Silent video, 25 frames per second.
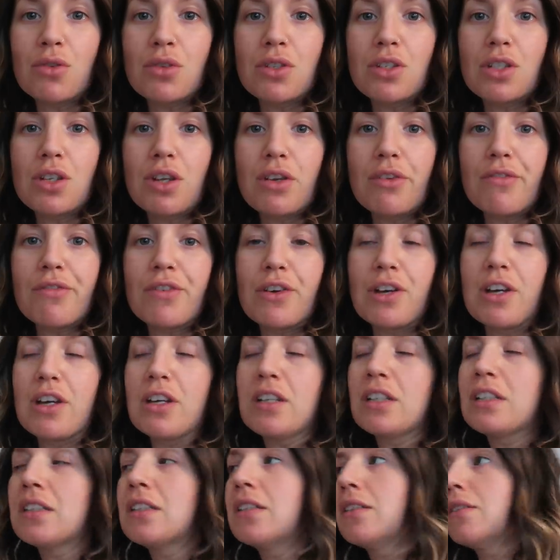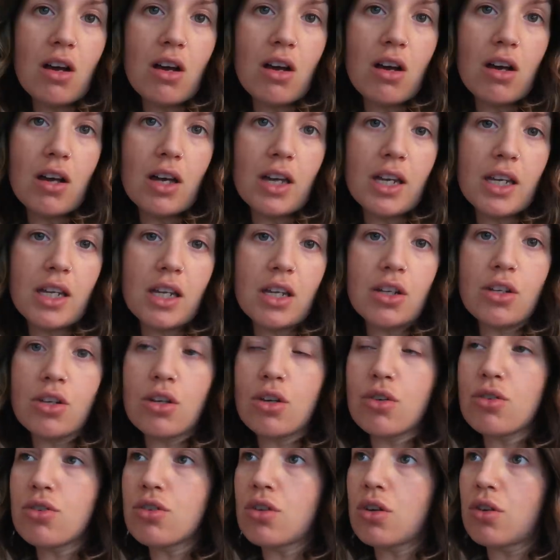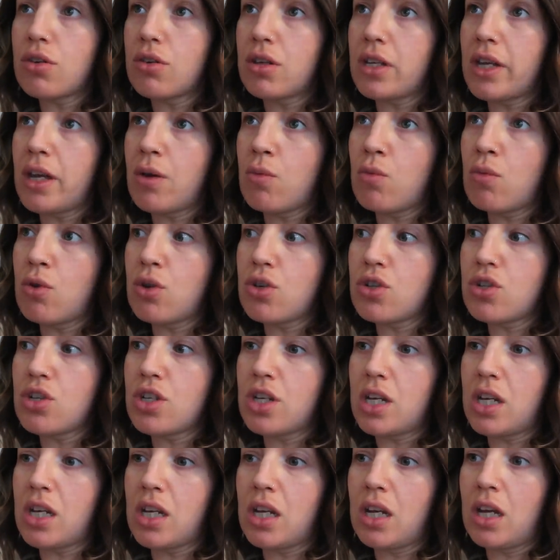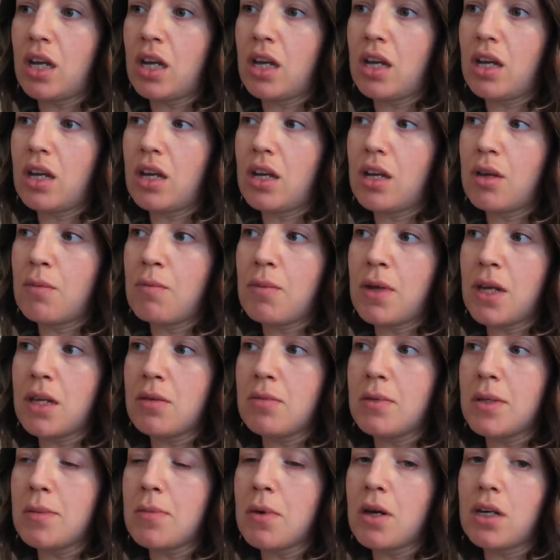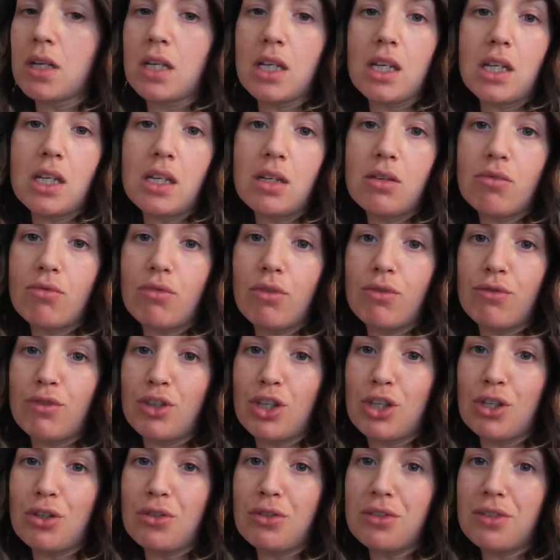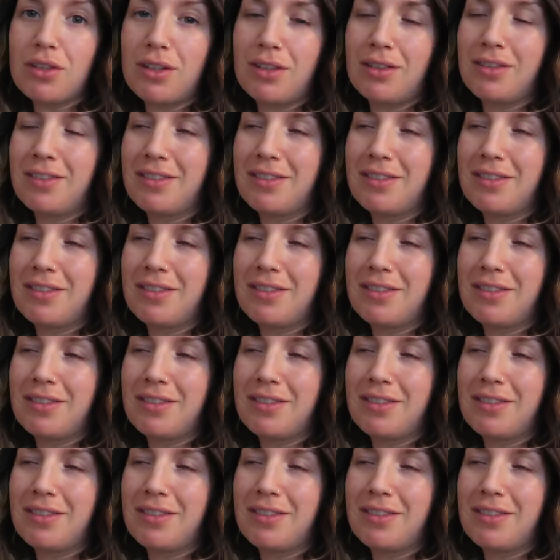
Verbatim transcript: on the sofa. I, no joke, am watching baby buggy reviews.